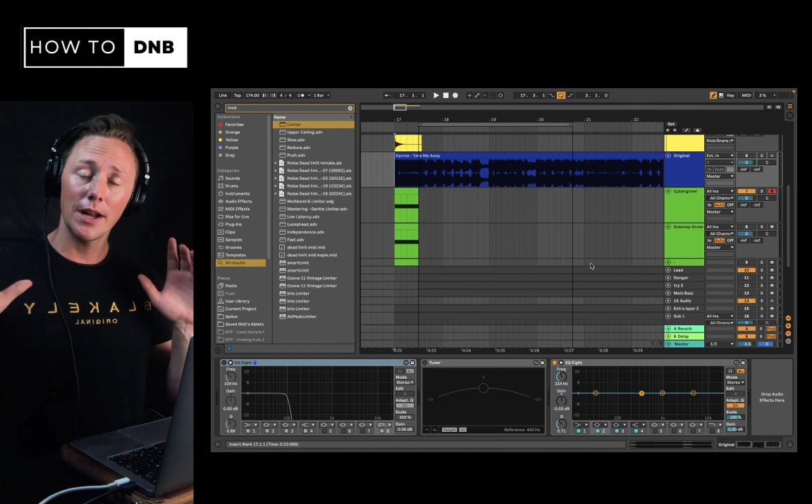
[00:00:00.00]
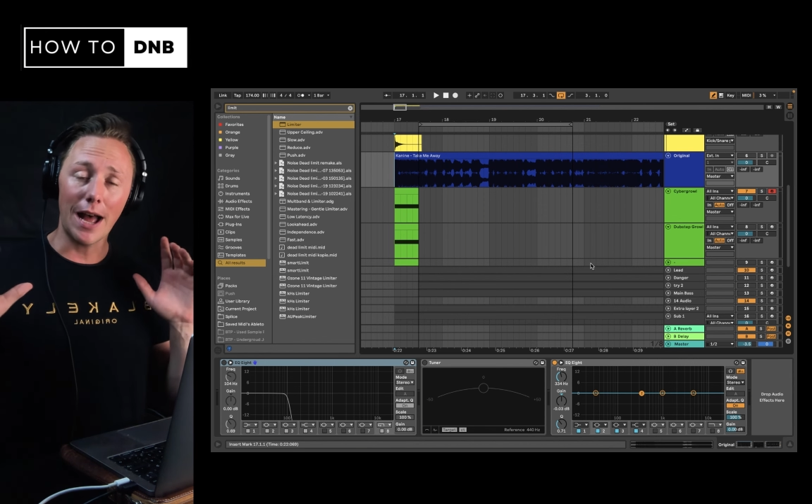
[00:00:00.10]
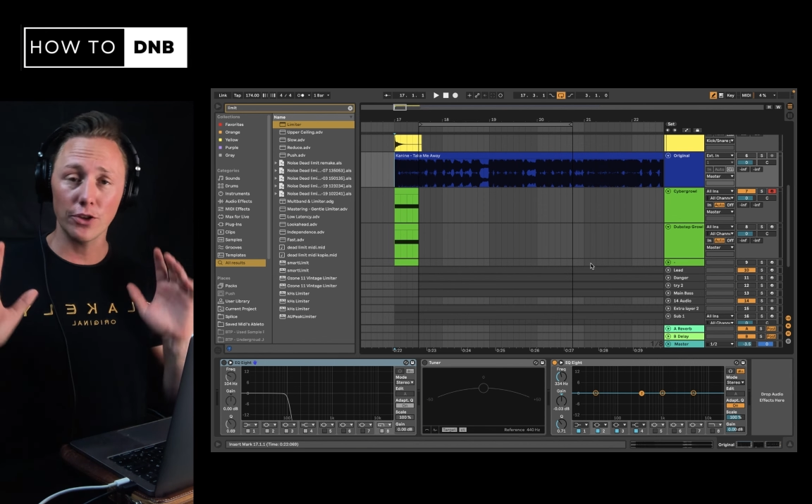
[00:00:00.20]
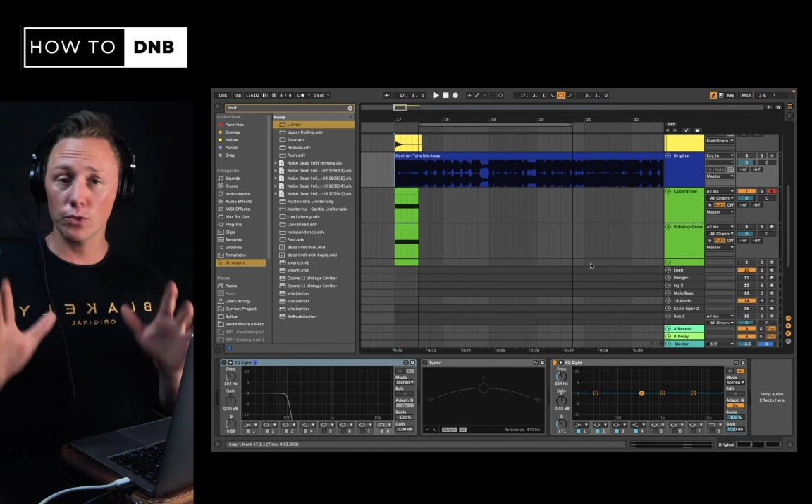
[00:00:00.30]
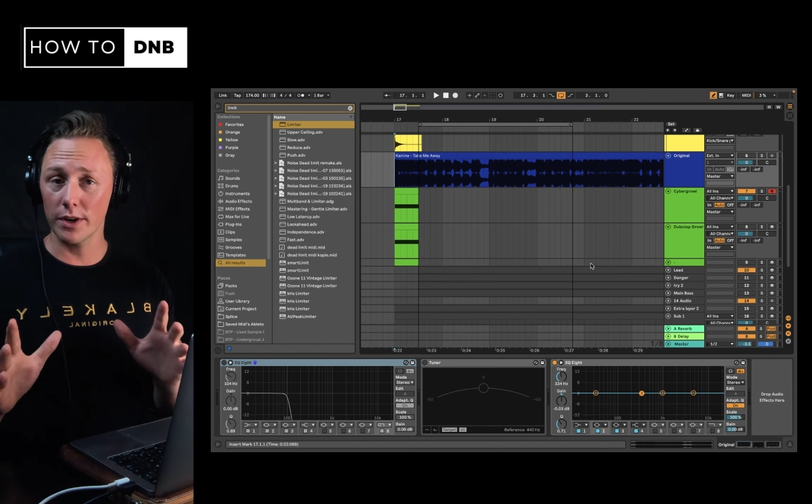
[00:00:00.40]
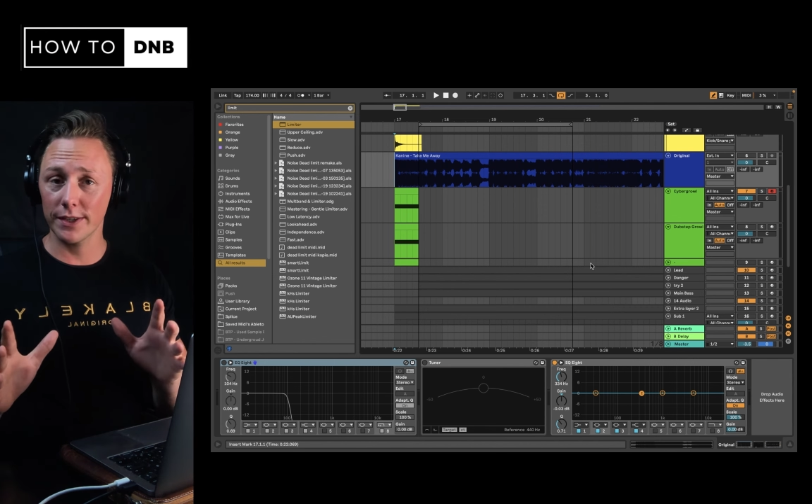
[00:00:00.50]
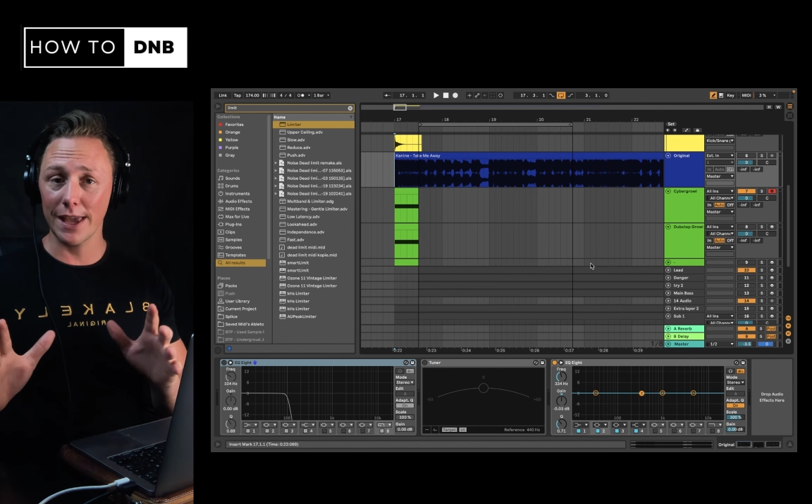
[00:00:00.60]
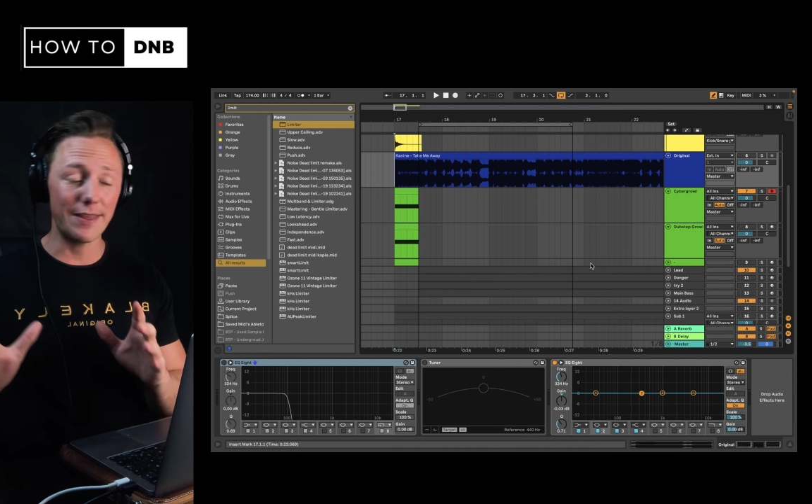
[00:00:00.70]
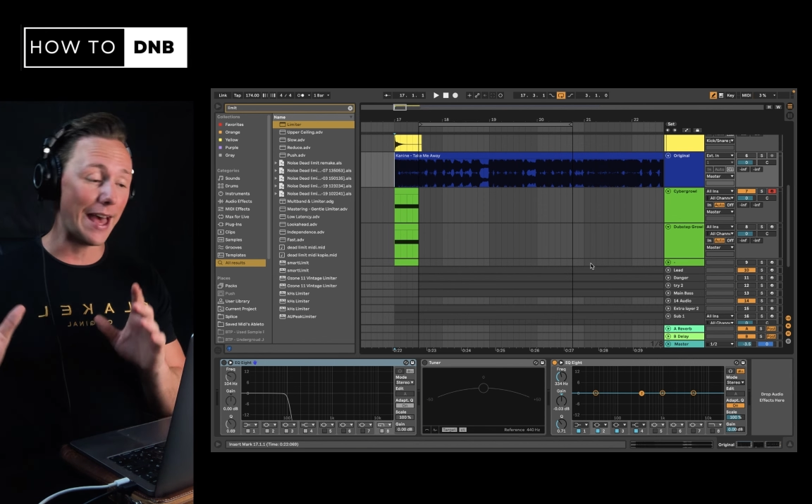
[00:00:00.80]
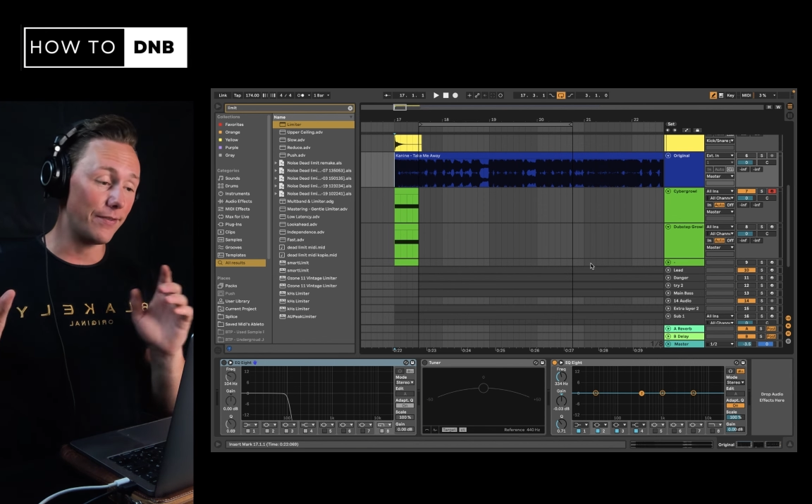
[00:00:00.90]
I just wanna
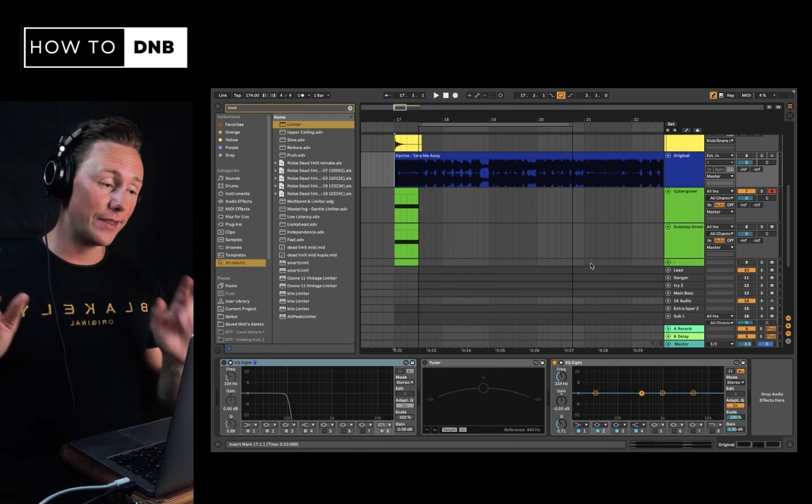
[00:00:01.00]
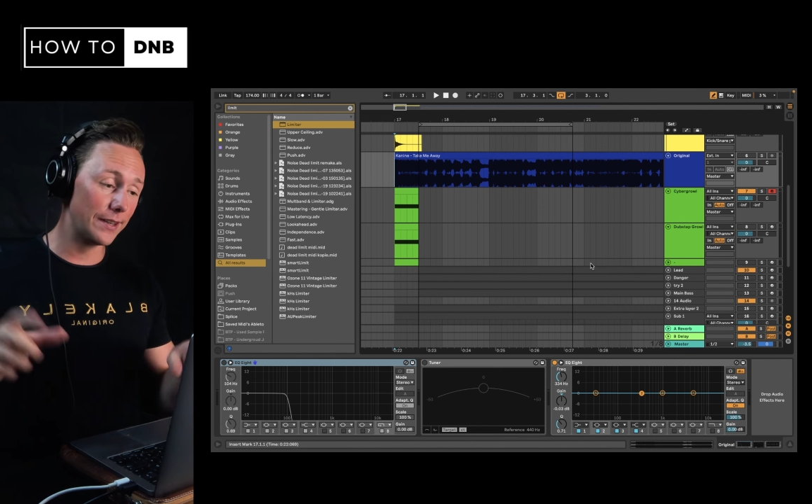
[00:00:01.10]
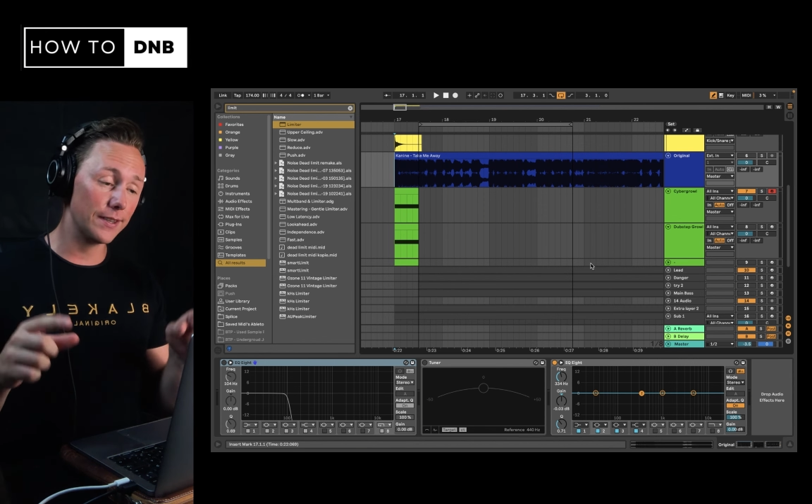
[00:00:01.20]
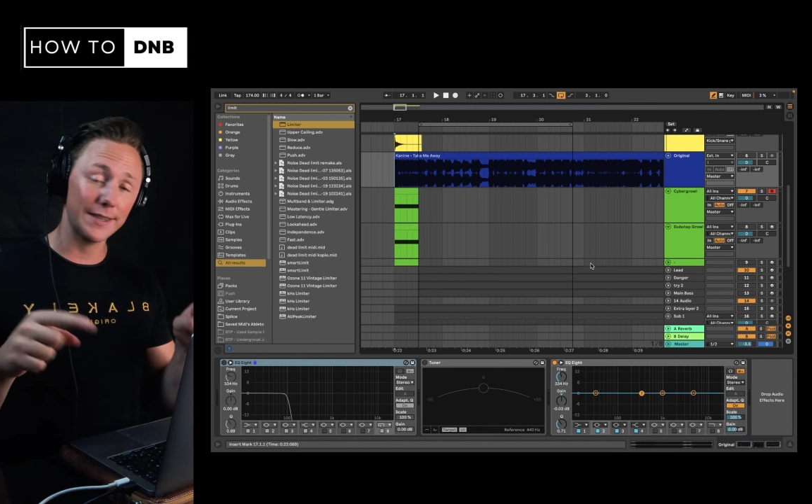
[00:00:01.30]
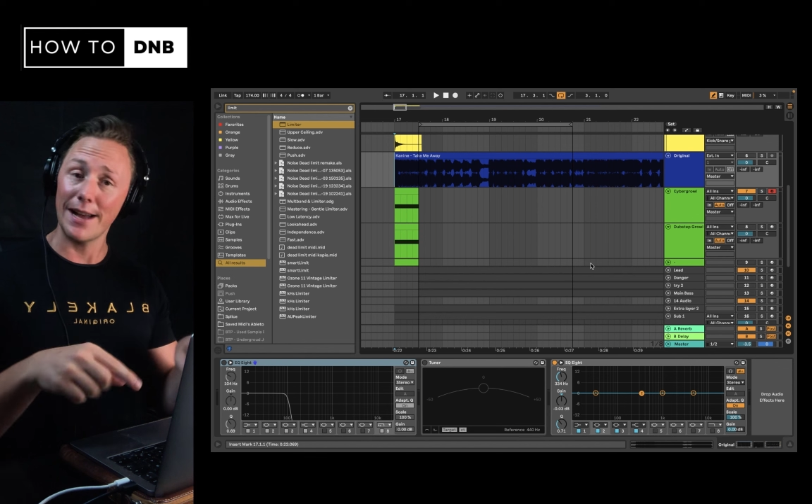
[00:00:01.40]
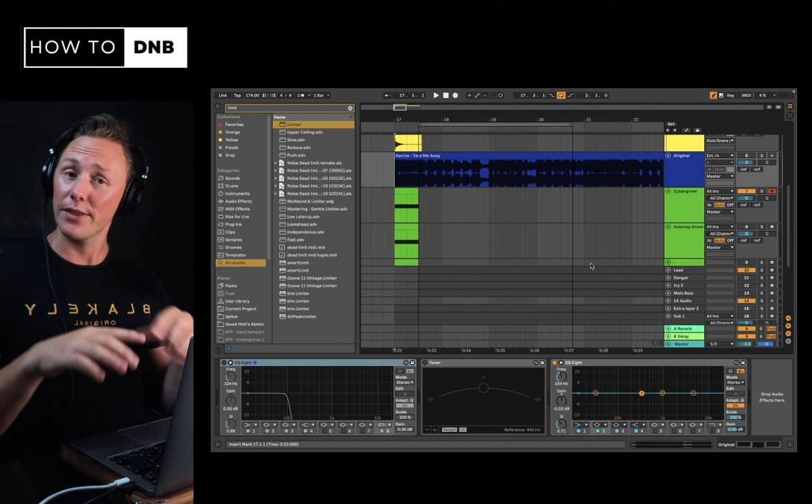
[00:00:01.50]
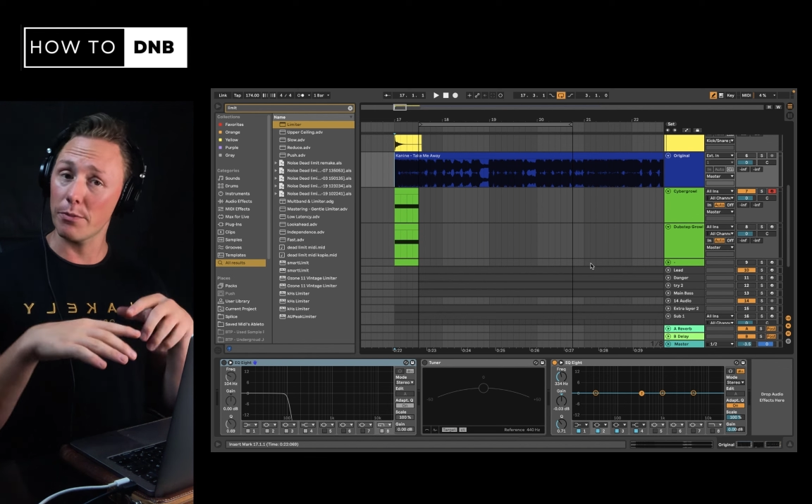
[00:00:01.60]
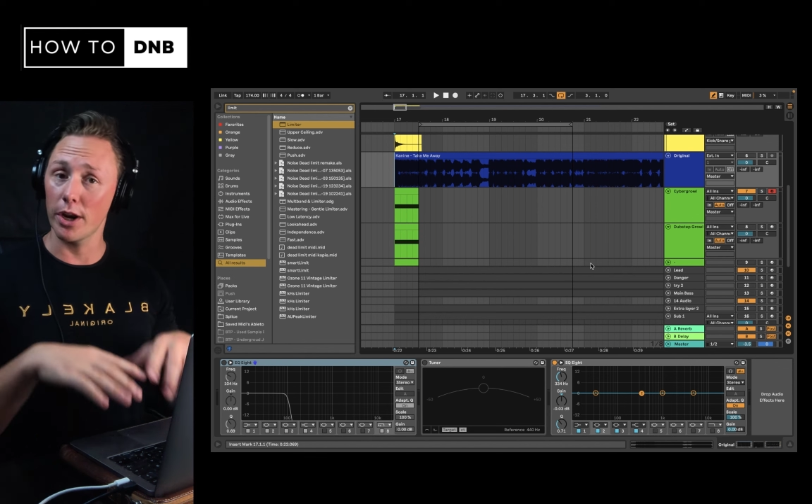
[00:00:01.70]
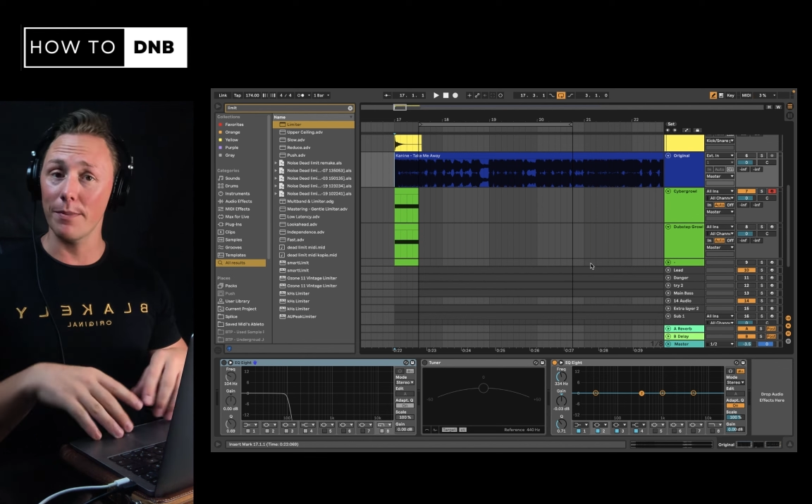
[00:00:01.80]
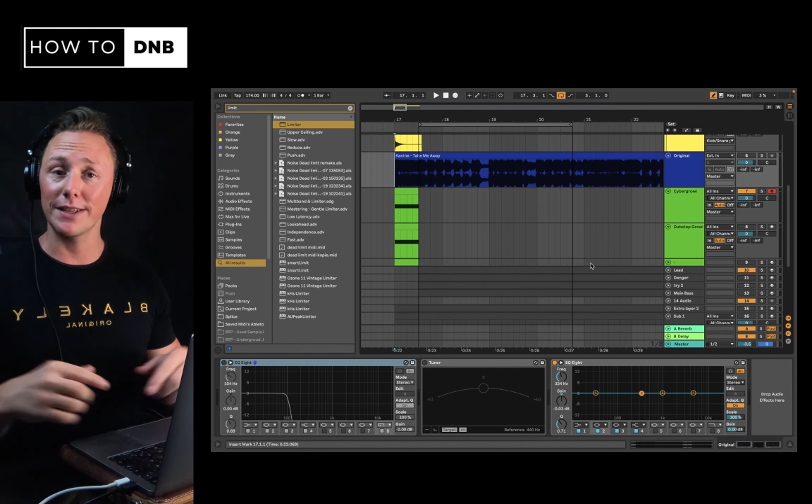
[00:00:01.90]
say that this sound that
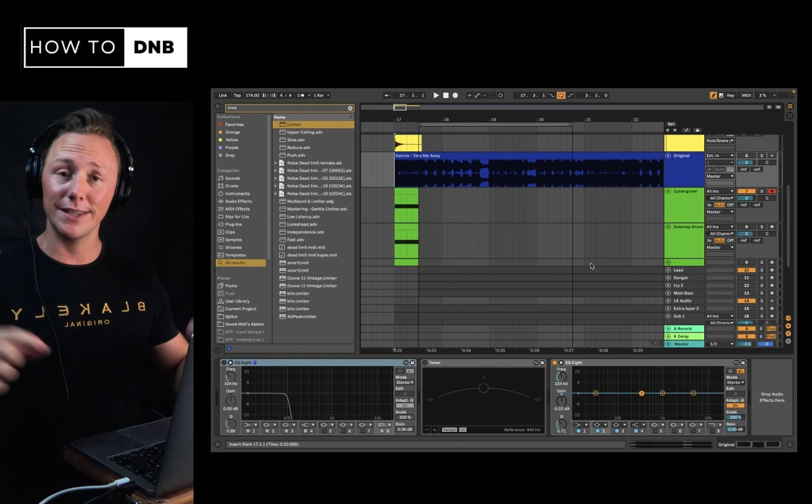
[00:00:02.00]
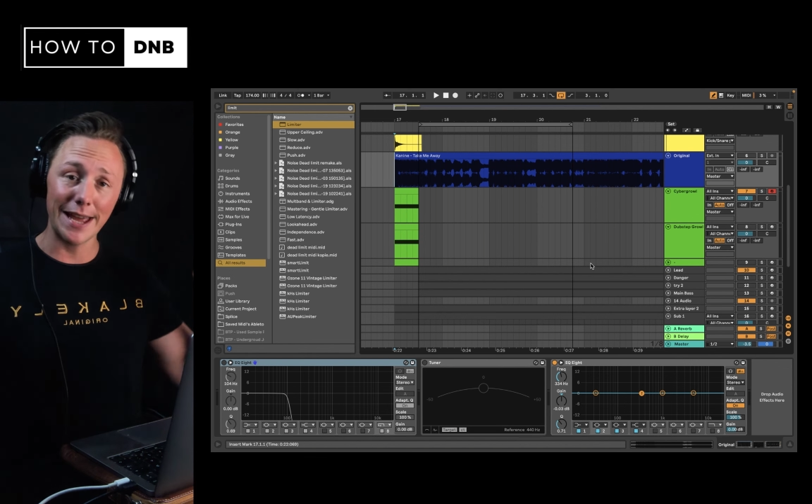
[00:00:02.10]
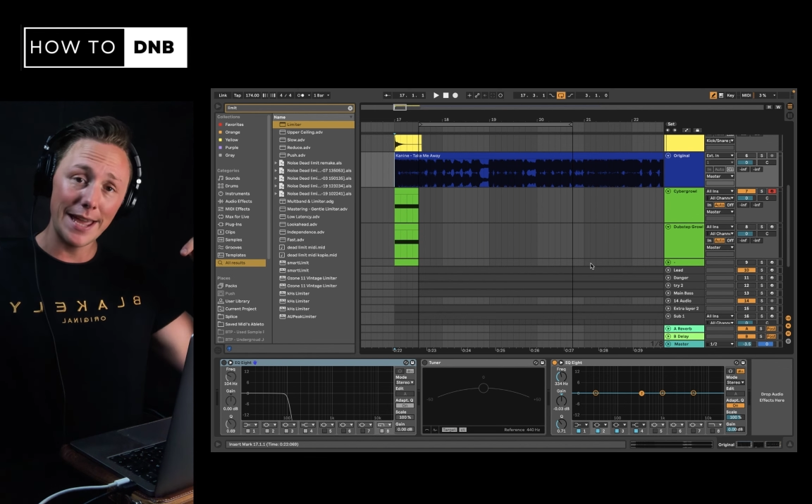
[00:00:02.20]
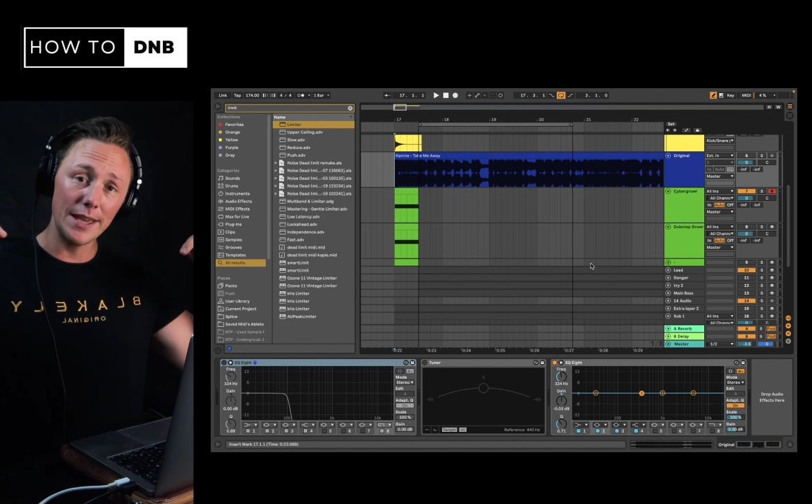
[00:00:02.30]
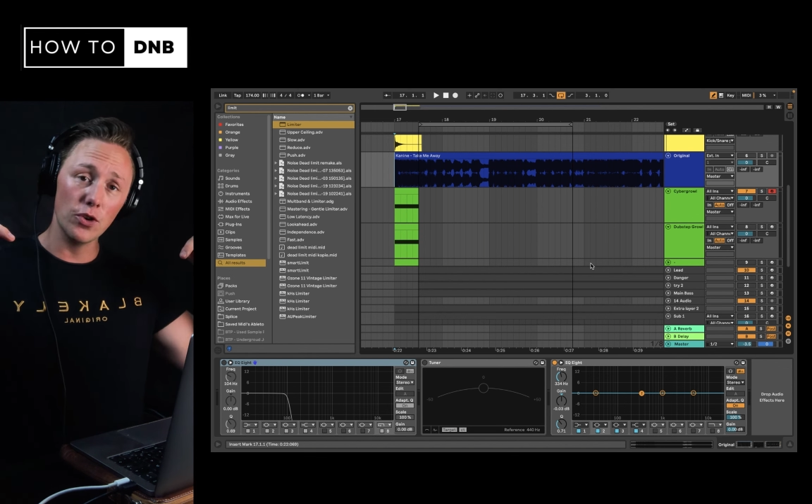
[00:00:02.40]
we're gonna make today,